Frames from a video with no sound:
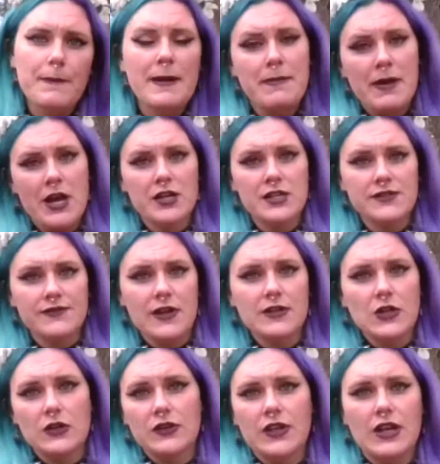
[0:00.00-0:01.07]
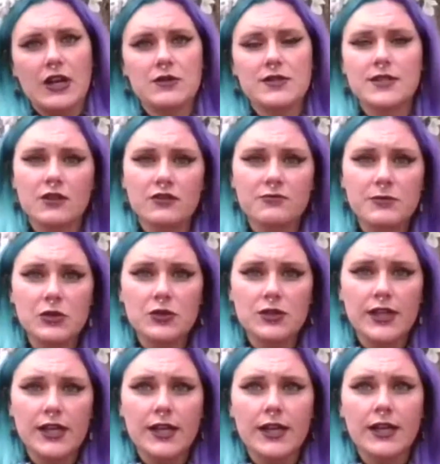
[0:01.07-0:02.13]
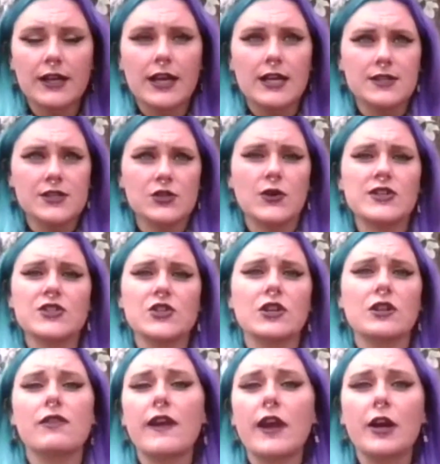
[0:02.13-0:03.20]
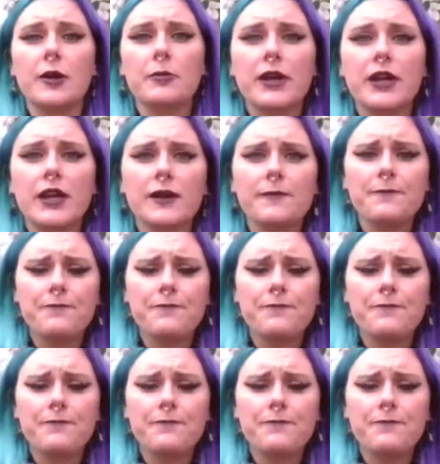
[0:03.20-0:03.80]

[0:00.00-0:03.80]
My parents found out that I was self-mutilating, and so I started therapy.